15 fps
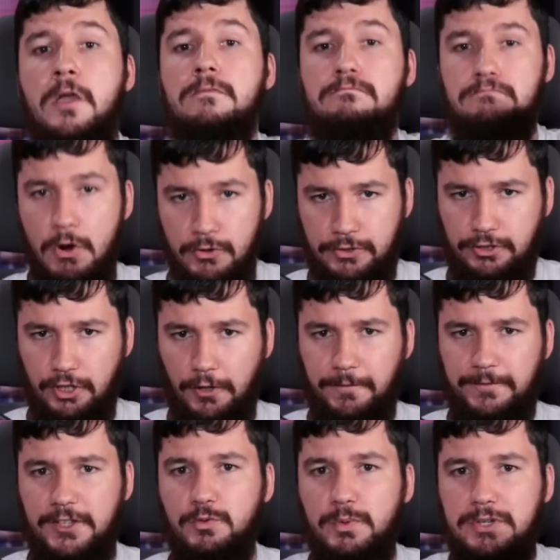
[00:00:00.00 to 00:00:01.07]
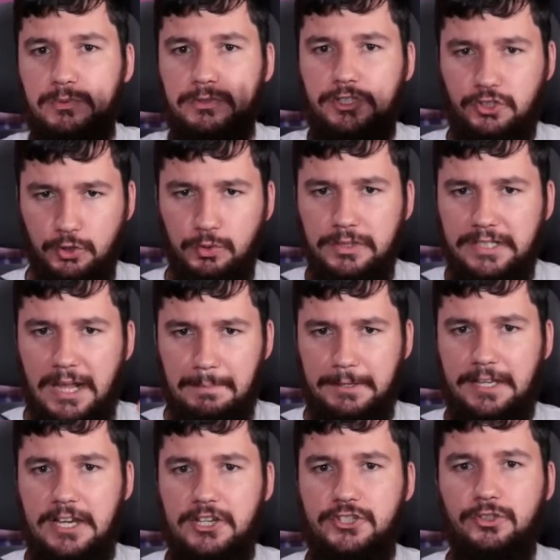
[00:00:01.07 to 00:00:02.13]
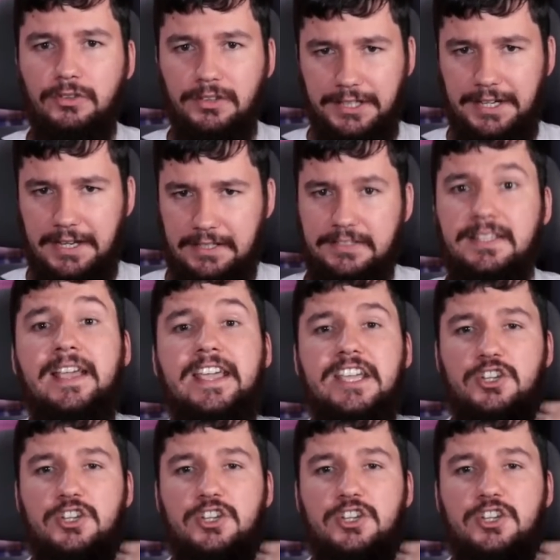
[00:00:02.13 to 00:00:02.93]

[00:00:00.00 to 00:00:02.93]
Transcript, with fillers: Most often, when you install an application on Linux,